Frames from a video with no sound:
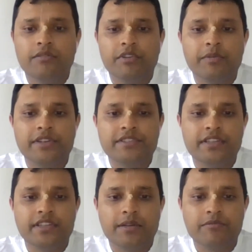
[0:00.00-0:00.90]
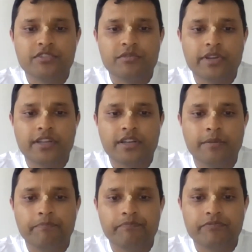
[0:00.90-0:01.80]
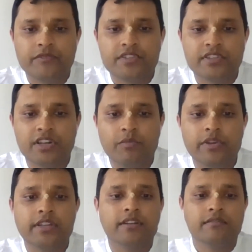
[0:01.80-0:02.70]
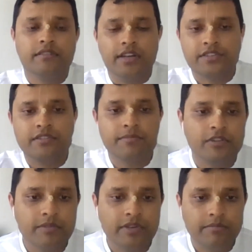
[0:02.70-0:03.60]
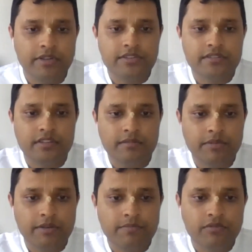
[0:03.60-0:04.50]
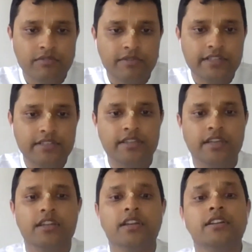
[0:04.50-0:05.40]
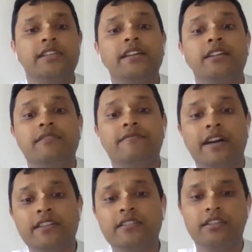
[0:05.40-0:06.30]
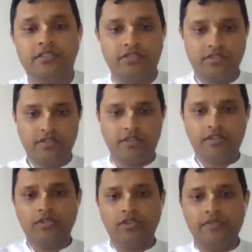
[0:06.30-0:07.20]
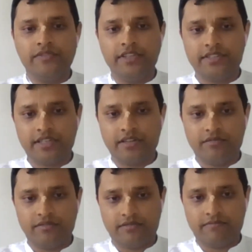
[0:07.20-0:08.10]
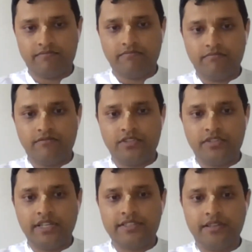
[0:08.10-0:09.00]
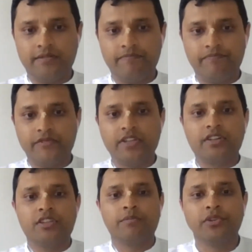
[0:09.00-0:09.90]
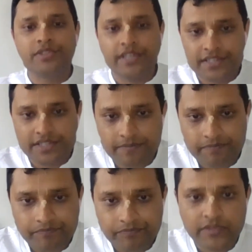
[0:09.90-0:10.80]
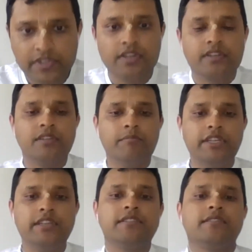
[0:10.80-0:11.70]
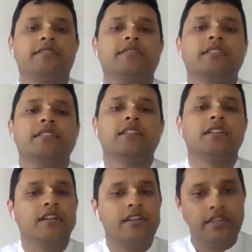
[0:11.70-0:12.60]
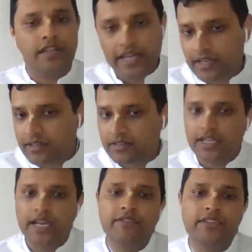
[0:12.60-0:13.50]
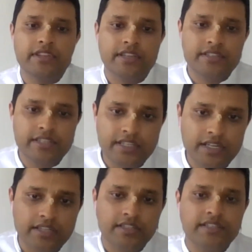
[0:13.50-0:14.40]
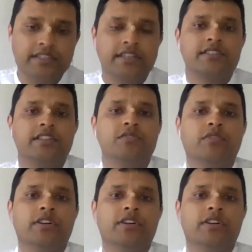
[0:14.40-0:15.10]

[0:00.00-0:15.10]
requesting them to wake up. So that we can, as Srila Prabhupada mentions in the purport right at the end, take advantage of these sounds. But that's it. The process, the means, the end, everything is here in these 16